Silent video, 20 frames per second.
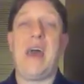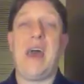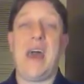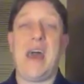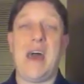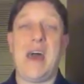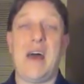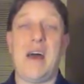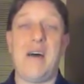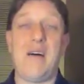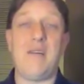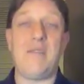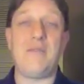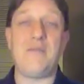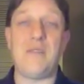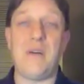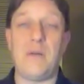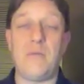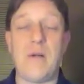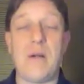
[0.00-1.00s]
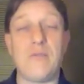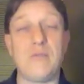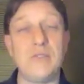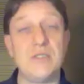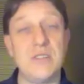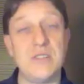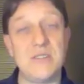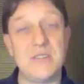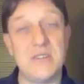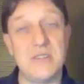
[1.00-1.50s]
have
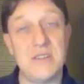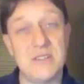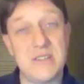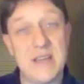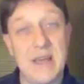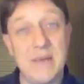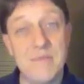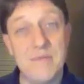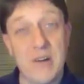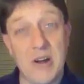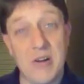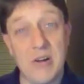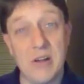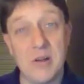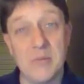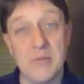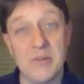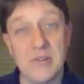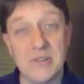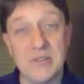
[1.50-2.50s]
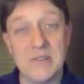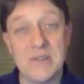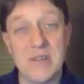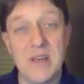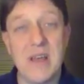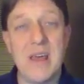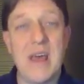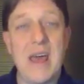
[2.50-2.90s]
references to the same variables,